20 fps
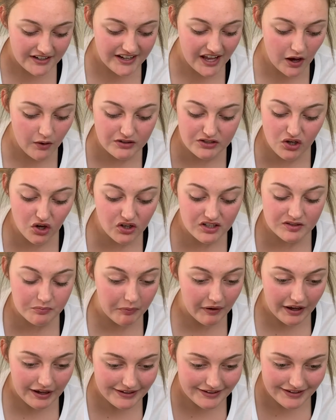And now a dog's
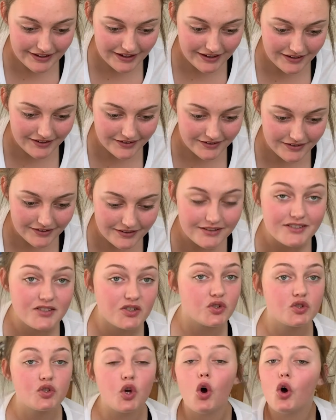barking.
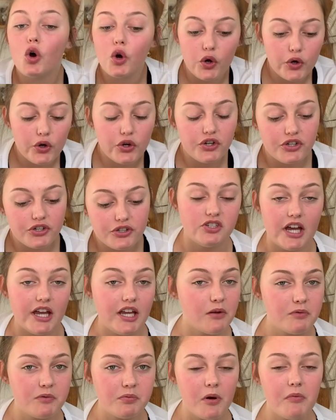So
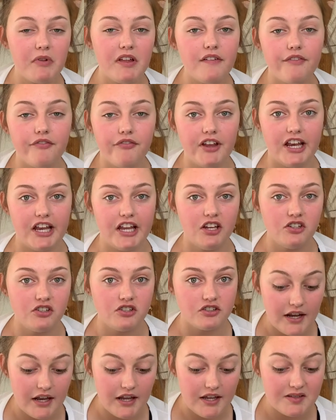Jacob's probably
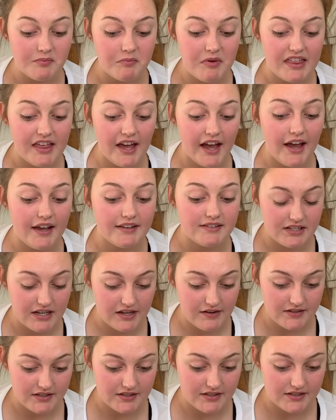finished. and Here's me that hasn't even